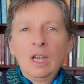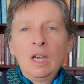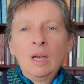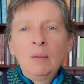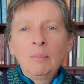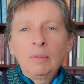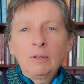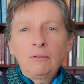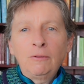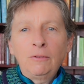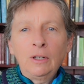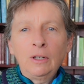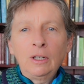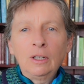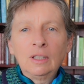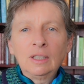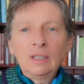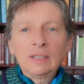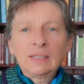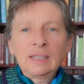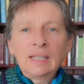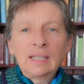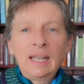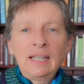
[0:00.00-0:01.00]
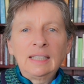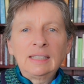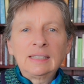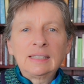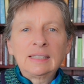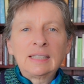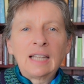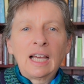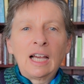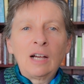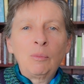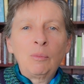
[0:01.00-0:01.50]
But first, let's
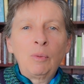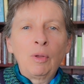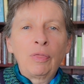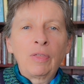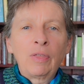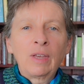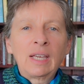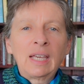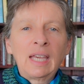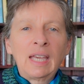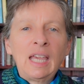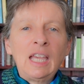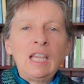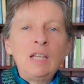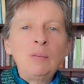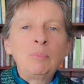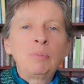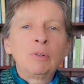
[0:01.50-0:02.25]
start with the key